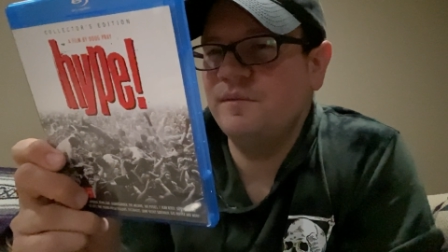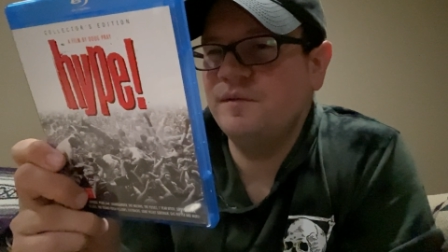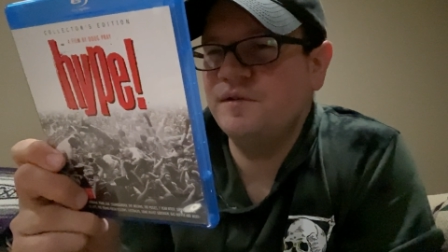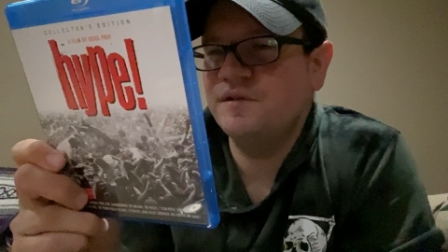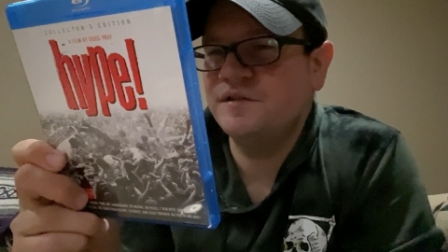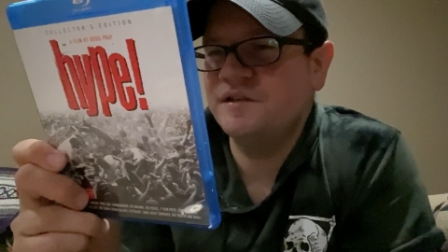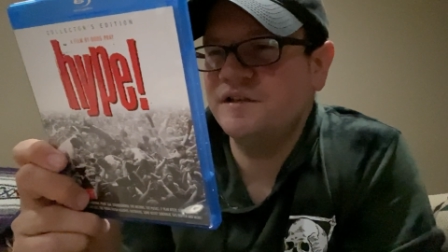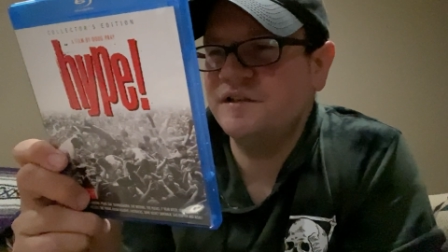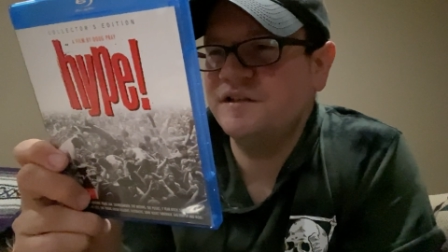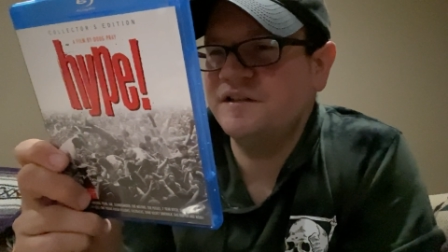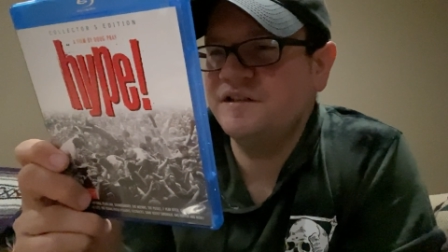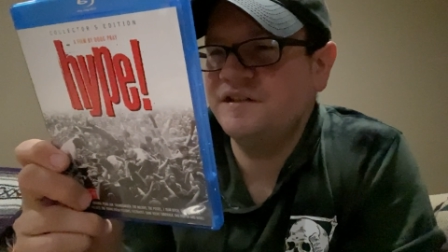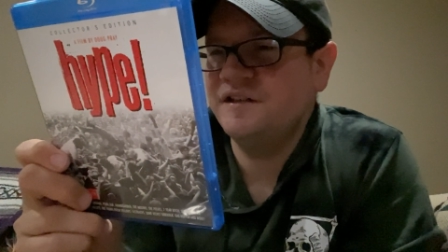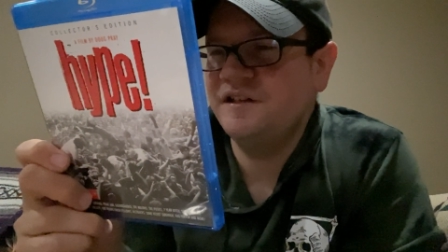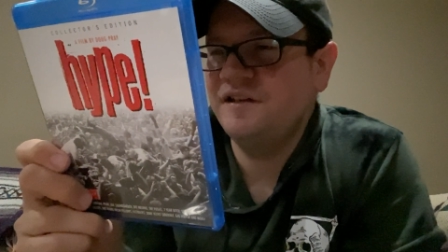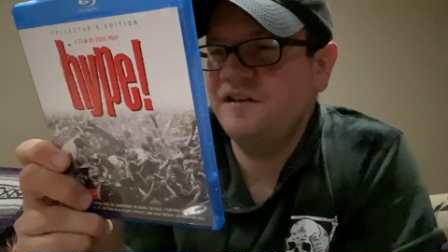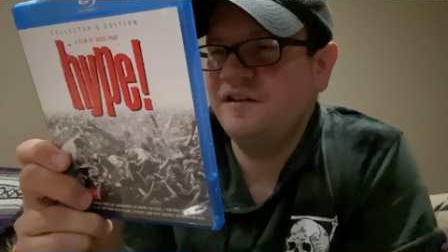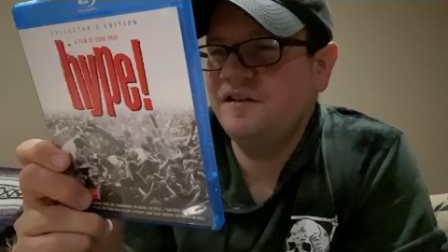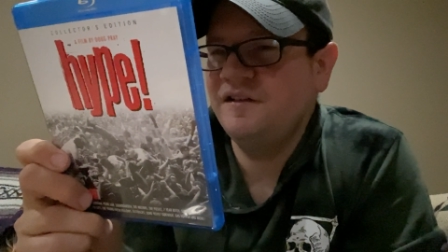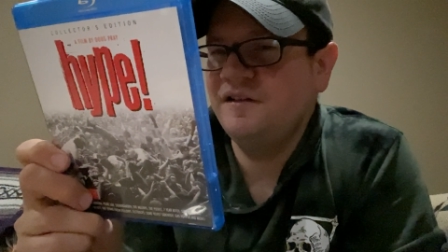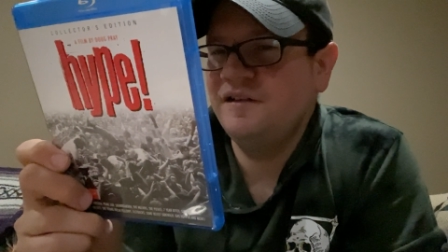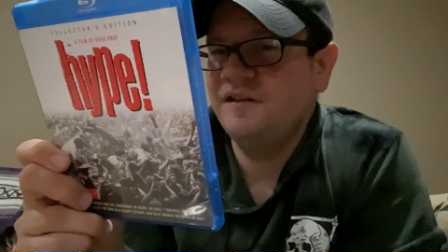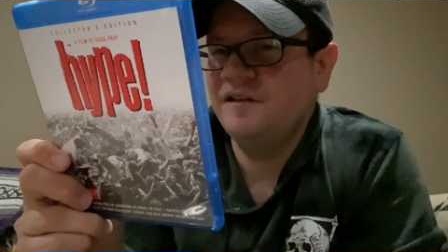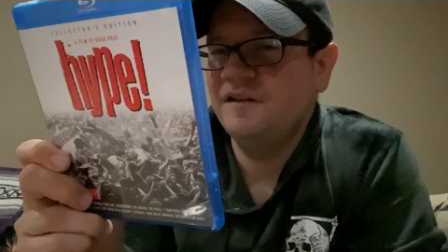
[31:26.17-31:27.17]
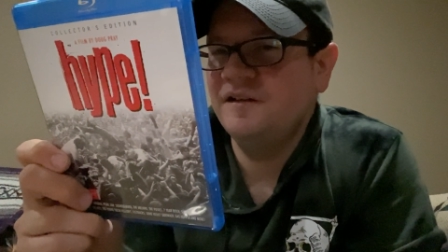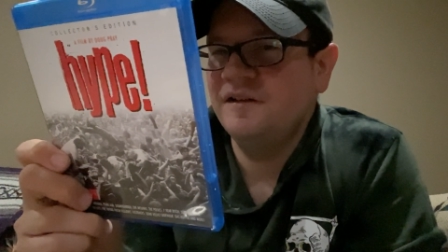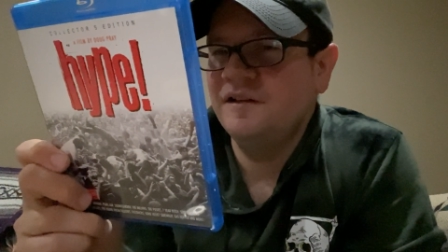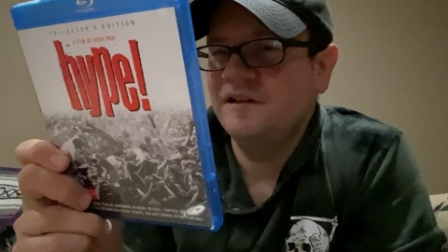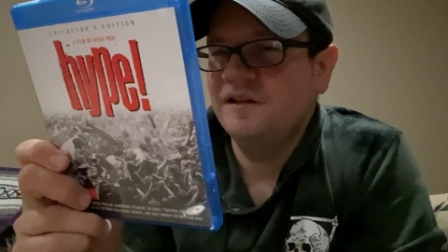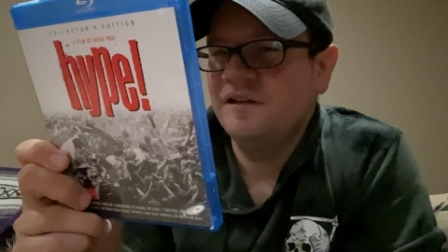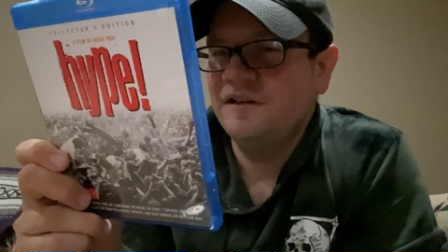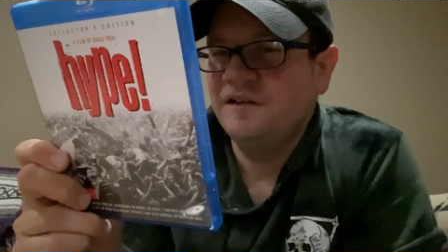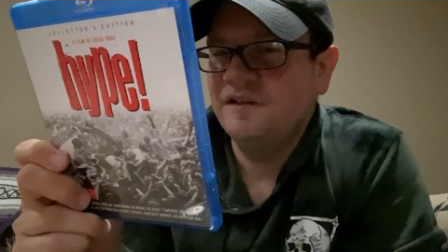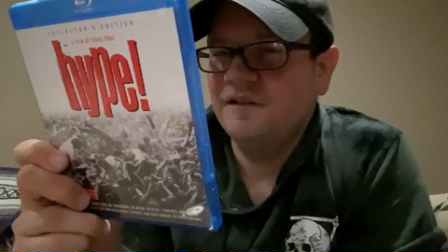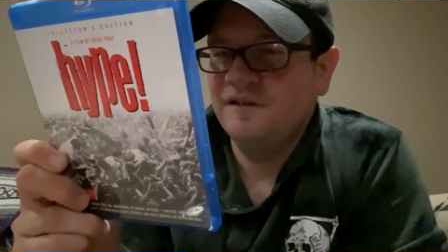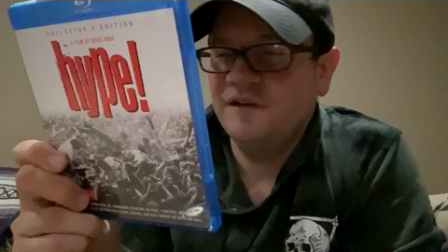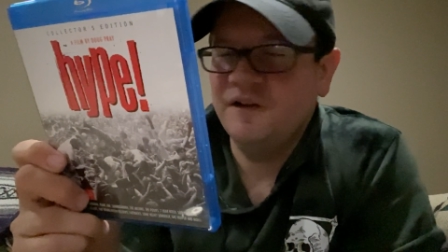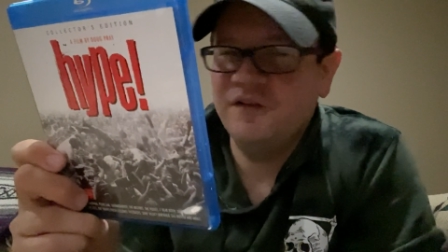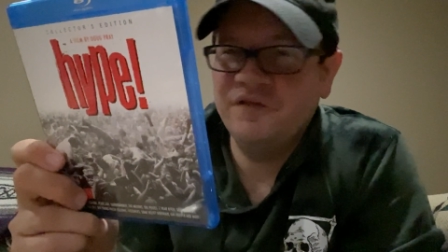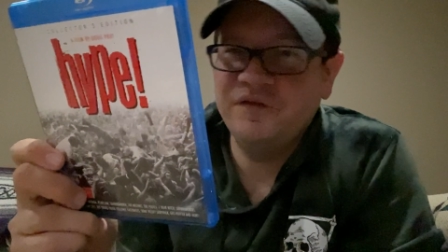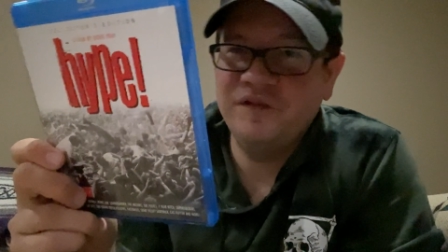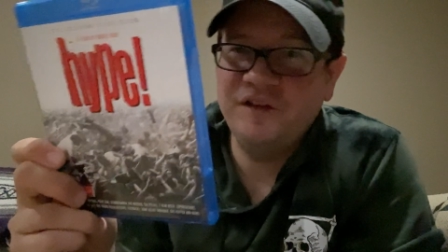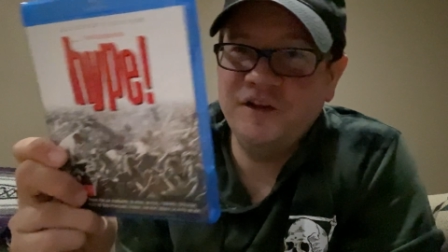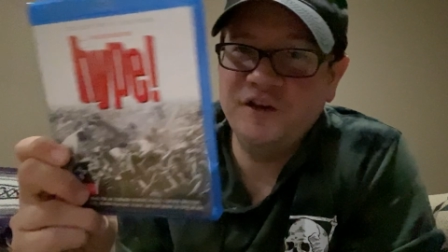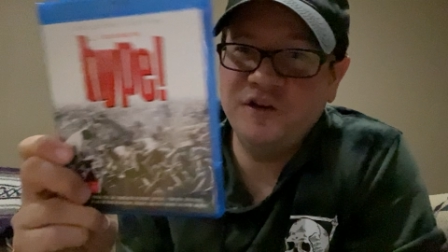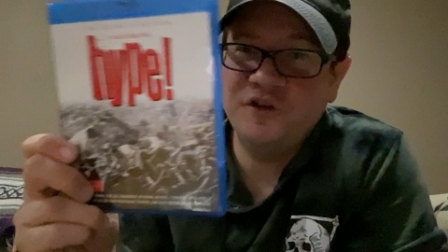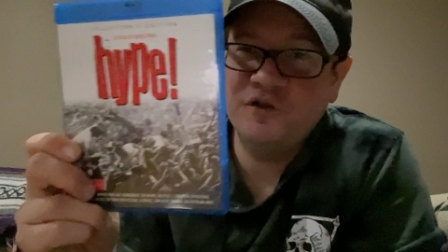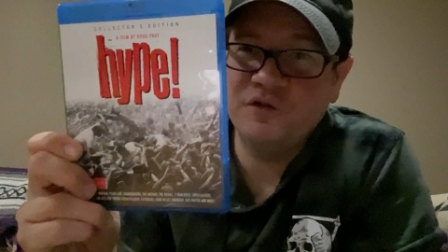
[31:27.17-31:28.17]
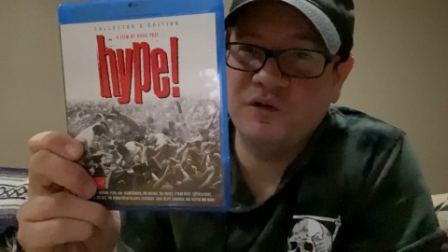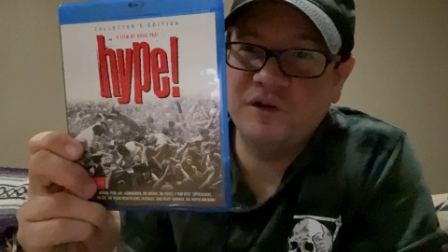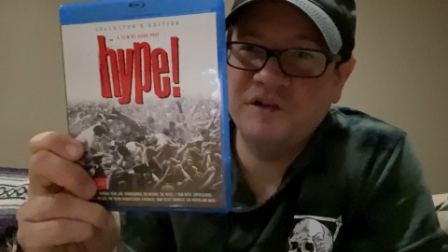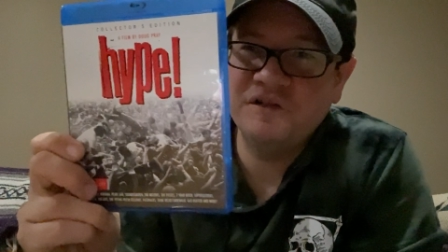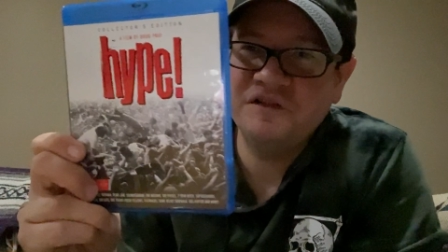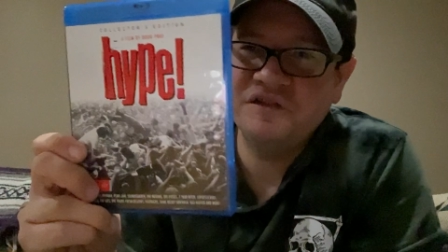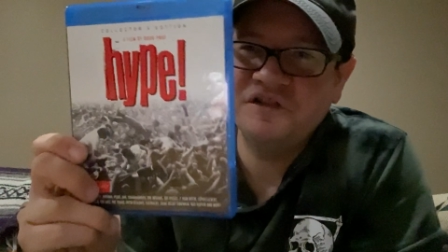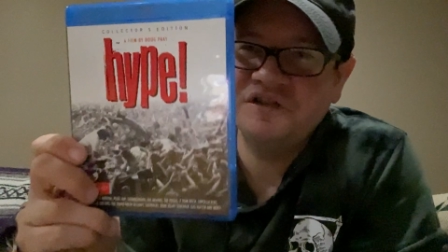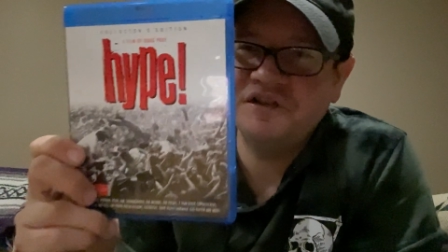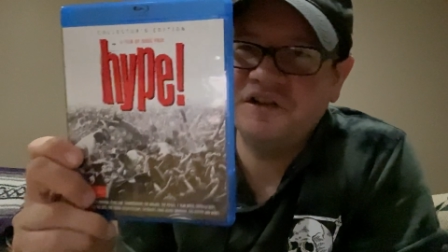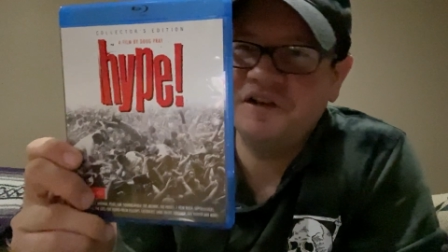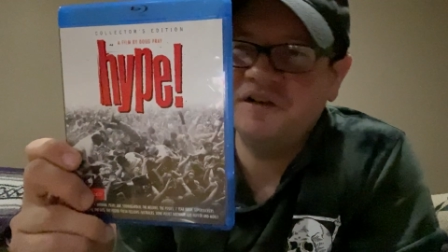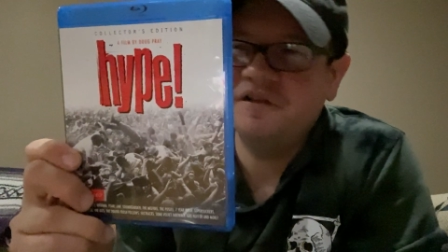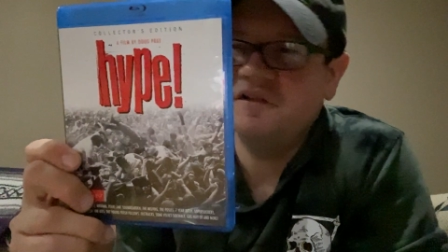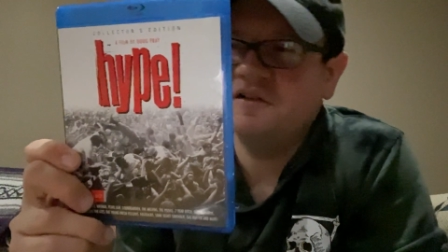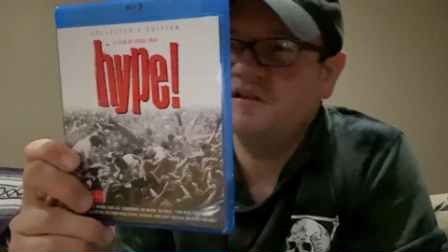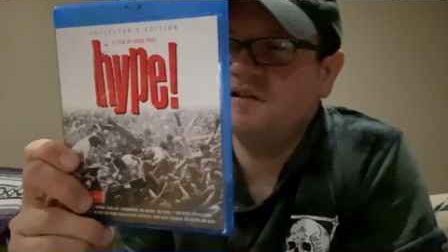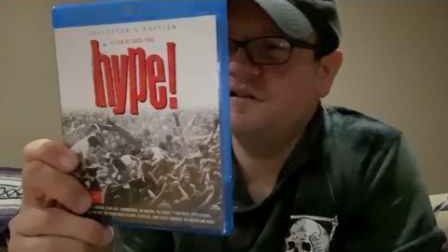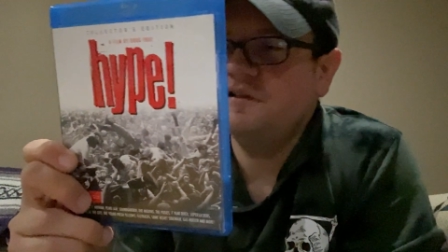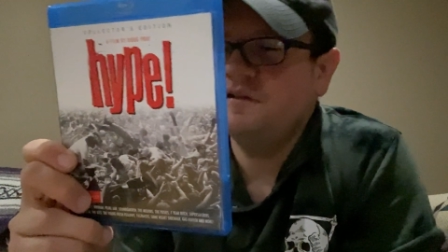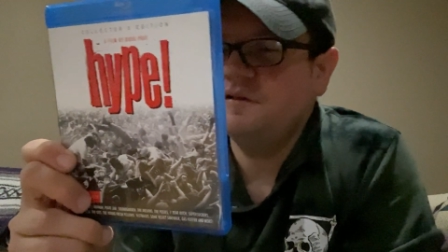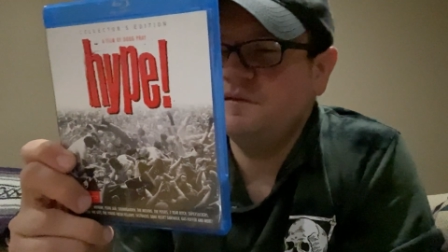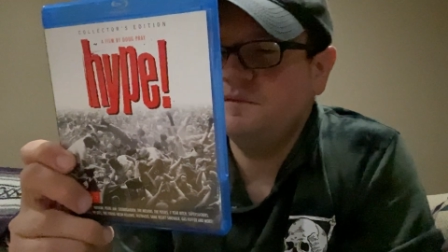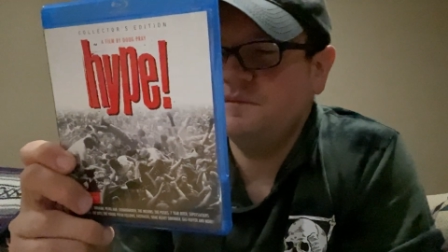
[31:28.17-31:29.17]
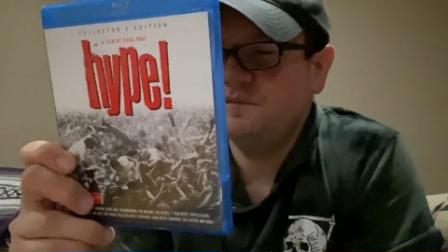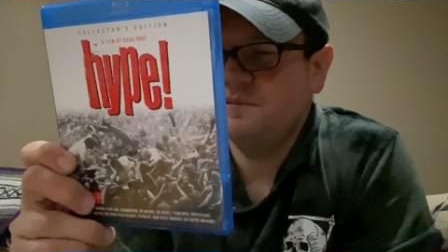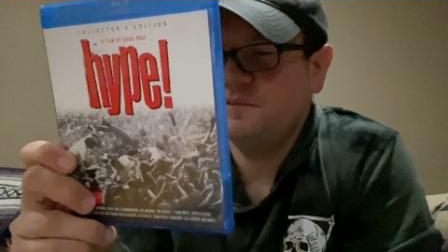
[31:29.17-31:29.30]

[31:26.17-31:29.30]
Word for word: music scene of the grunge era.